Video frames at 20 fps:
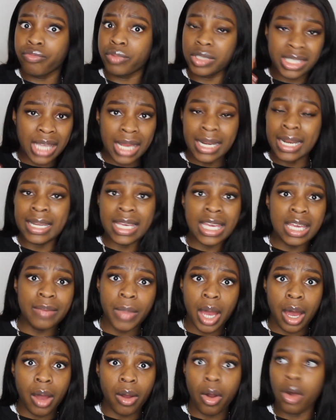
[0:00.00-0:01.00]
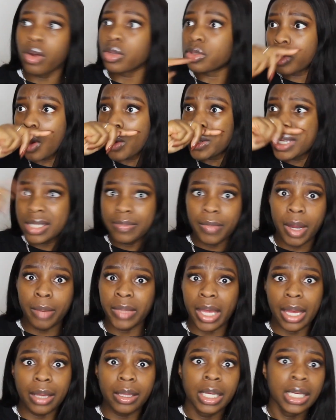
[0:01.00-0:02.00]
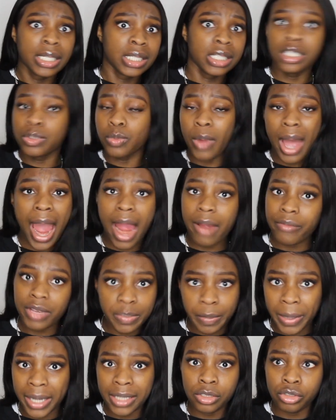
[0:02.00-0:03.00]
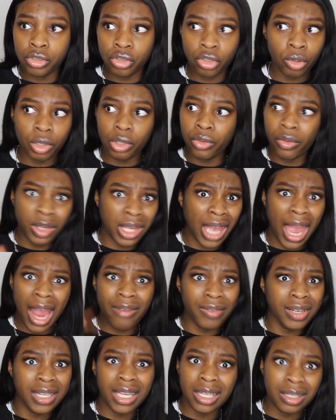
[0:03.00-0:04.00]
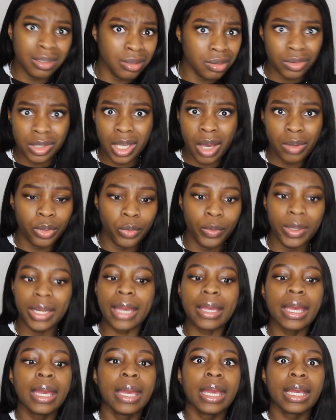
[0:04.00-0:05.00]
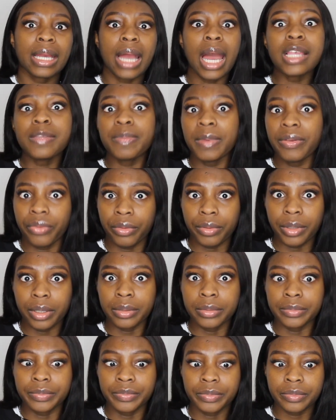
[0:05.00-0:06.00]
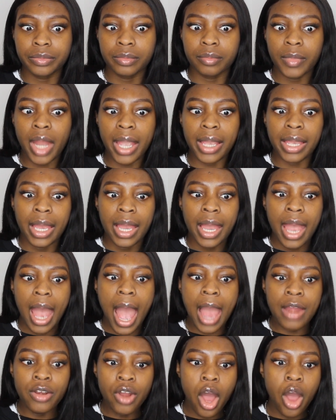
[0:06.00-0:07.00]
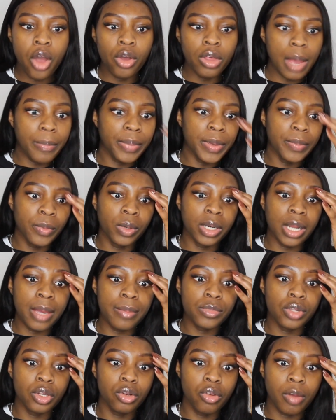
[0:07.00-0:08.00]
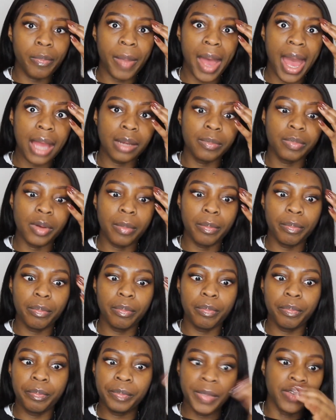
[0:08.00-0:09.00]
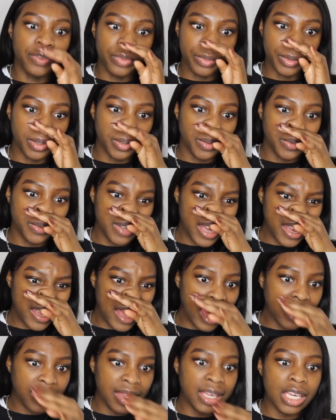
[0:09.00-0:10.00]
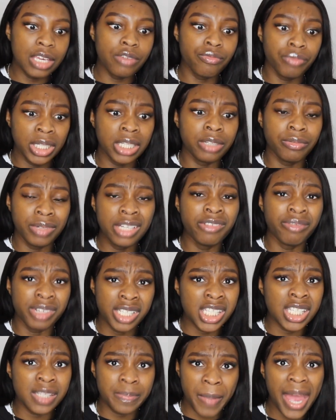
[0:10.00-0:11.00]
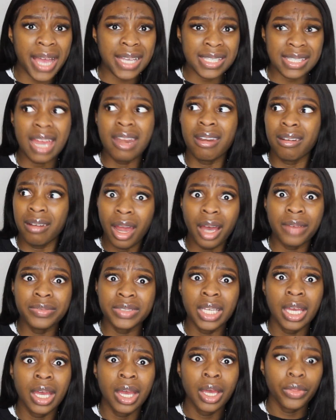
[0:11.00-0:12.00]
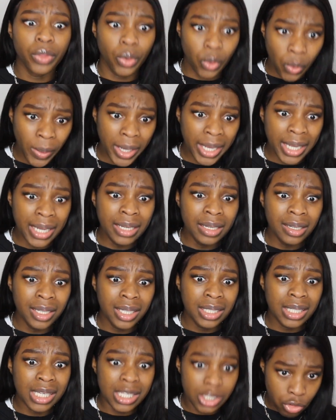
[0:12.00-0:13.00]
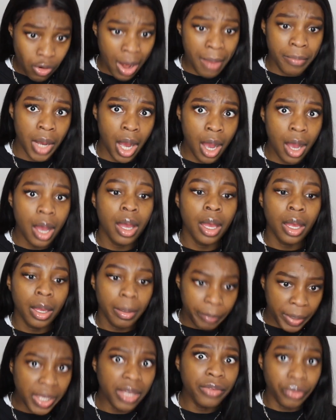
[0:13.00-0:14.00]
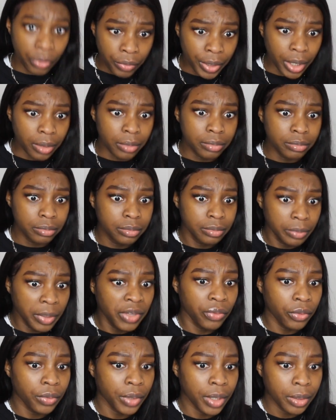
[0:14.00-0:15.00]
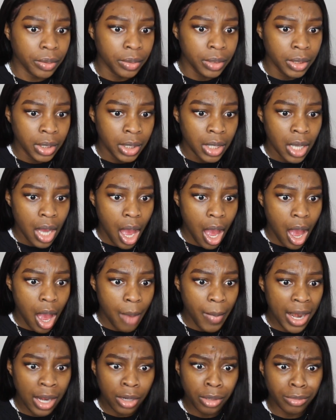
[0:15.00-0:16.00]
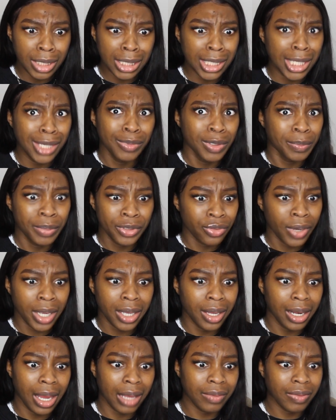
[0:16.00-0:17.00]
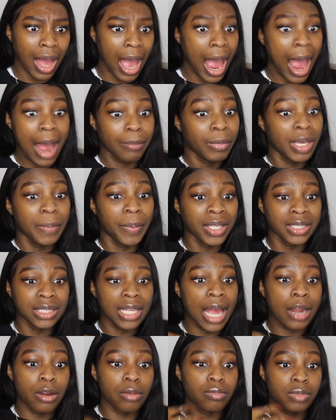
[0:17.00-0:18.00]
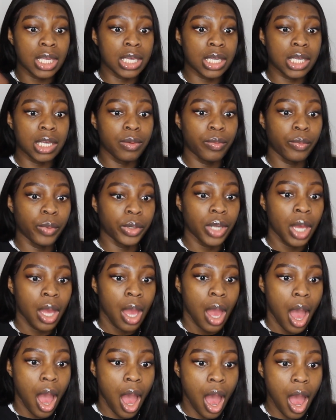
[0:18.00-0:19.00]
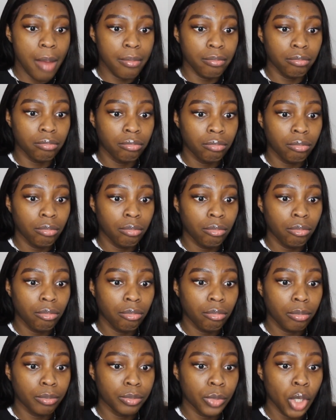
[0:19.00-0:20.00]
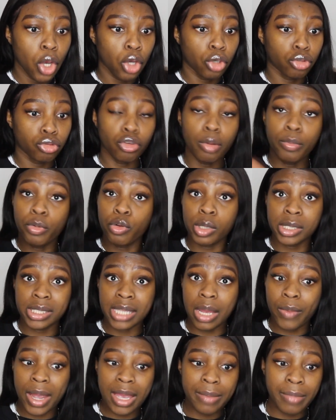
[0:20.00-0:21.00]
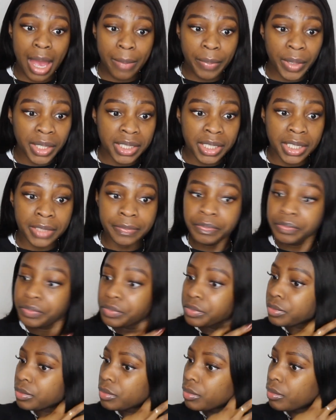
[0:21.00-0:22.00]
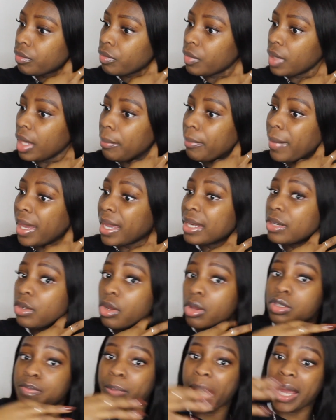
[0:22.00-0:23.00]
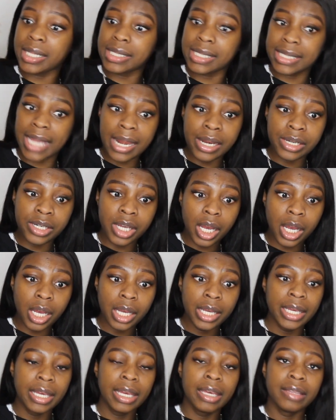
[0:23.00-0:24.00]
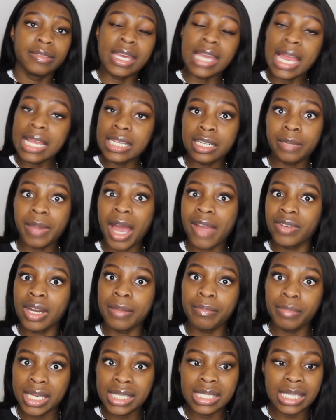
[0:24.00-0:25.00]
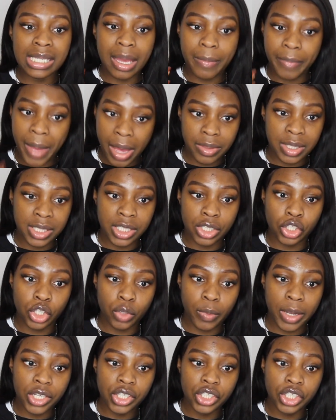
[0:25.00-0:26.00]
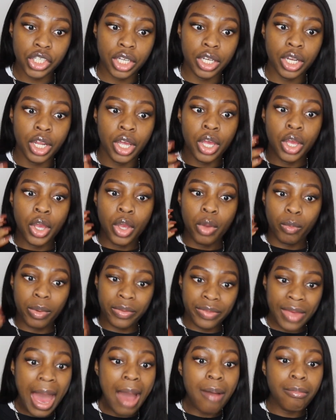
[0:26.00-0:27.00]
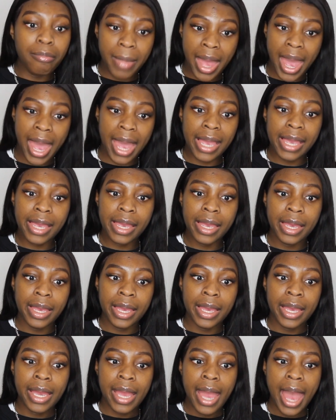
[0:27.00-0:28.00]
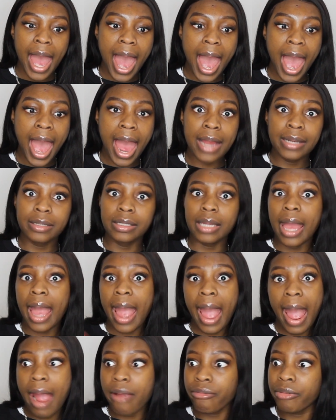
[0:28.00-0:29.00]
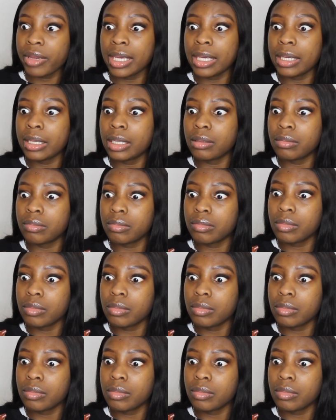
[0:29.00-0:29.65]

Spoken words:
sent an email or told his mum that this is what Harry's planning to do, and you think Harry didn't tell the Queen? Like, guys, be for real. Like, I know that people want them to look bad, but be for real. Like, I think he really, really respects and loves the Queen, his grandma. Be for real. And I don't think he would betray her like that. I don't think he would come across that way, in my opinion. Meghan goes back to Canada. They ended up having a meeting about the situation without Meg. And Harry